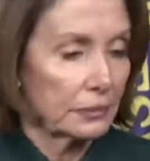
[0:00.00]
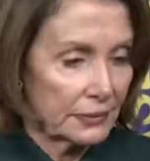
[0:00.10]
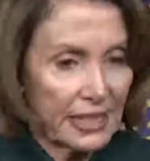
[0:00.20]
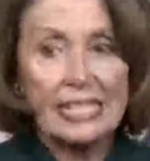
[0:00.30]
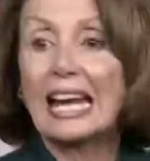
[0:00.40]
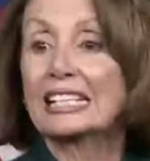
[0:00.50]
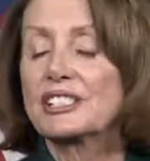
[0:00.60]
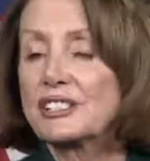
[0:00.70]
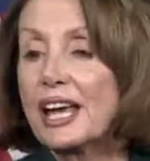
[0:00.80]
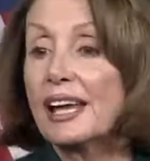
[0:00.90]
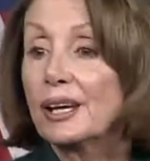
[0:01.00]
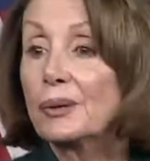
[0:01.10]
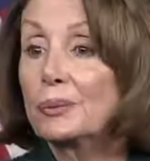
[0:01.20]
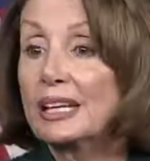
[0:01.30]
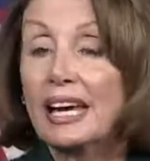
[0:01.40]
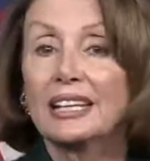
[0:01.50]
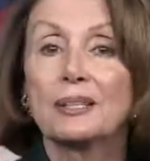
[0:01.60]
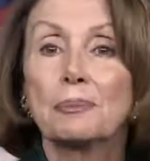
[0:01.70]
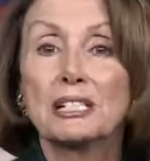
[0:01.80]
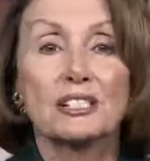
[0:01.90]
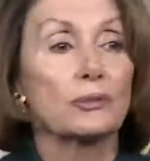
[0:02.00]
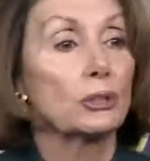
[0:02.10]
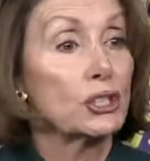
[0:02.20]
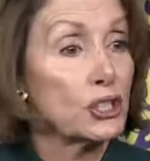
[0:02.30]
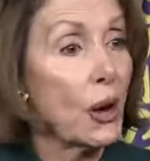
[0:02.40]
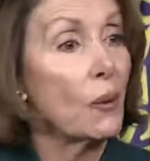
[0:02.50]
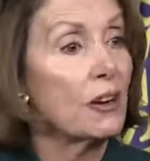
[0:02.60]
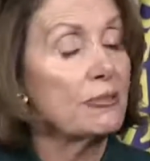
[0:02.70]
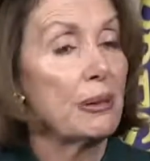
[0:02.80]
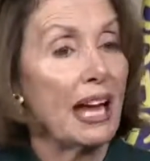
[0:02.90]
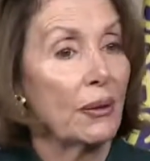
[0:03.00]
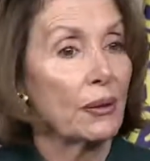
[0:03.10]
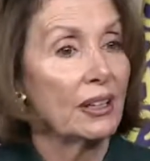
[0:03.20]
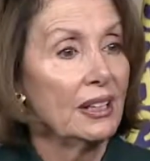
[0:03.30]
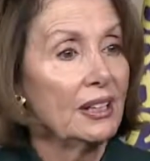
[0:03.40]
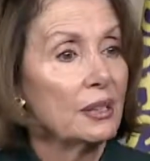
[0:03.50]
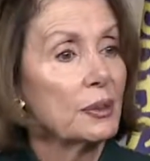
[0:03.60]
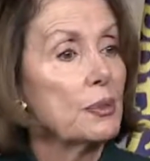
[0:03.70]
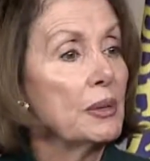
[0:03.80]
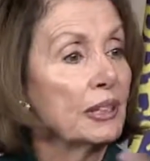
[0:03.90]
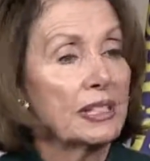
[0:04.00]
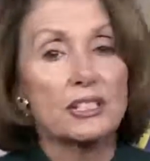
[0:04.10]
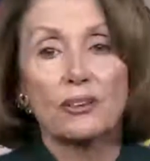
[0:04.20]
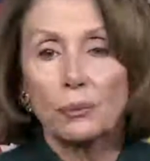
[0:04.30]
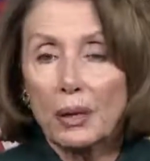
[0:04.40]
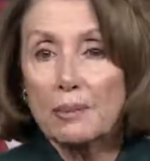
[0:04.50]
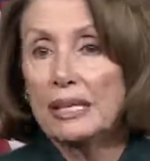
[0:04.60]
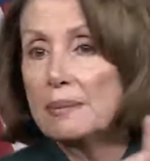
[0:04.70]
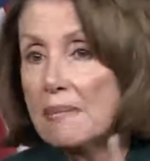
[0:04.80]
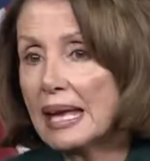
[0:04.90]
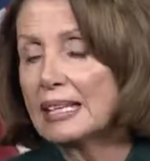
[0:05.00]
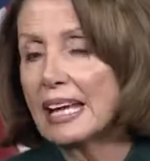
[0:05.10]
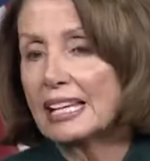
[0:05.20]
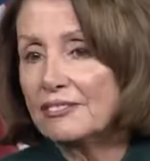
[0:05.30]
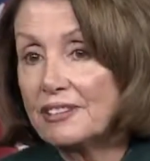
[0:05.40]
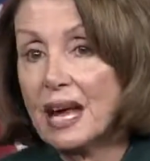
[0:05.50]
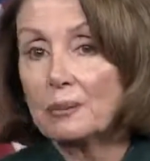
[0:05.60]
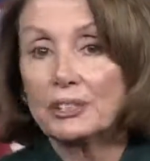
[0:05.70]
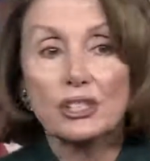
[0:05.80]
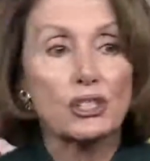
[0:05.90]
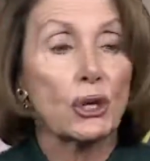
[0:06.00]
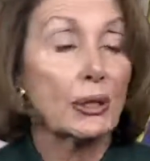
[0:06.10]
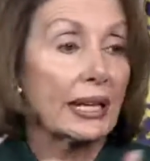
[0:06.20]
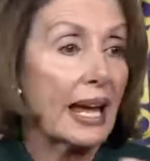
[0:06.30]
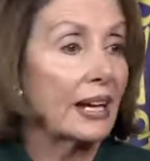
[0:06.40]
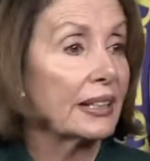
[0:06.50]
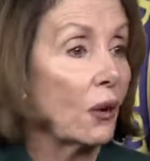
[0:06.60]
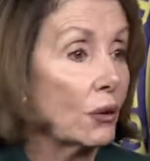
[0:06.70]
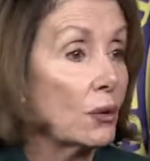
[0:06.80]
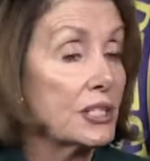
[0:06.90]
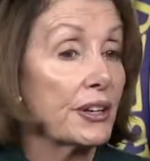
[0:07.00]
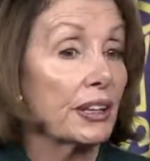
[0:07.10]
The next day, we had the peaceful show of power with millions of women, men, and families turning out across our